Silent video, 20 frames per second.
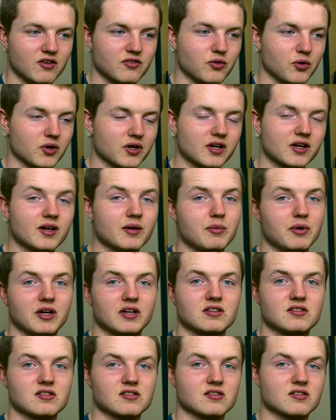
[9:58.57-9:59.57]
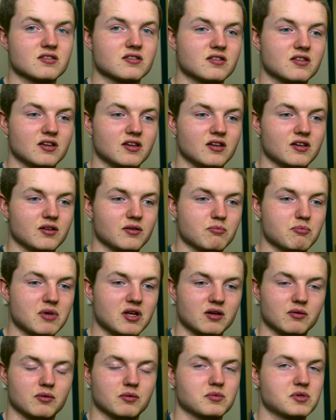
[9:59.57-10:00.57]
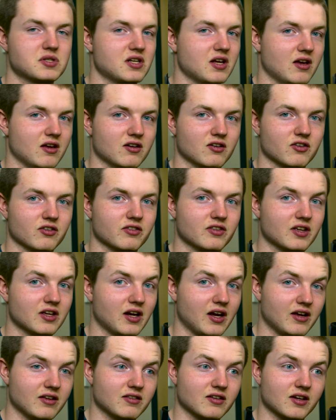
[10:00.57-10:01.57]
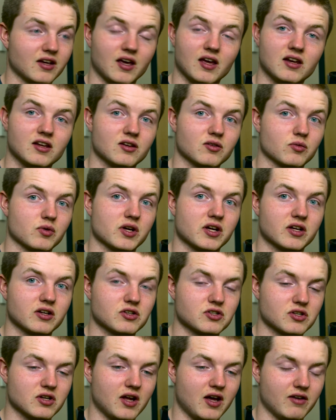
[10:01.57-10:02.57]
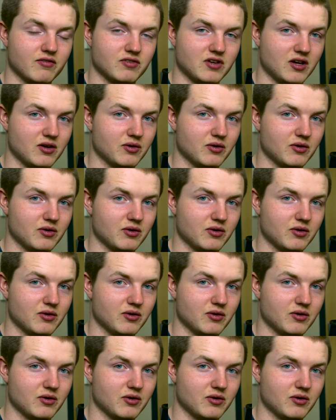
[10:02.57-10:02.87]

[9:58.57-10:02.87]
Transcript: 4 gigabytes is the minimum standard that I think any rig should have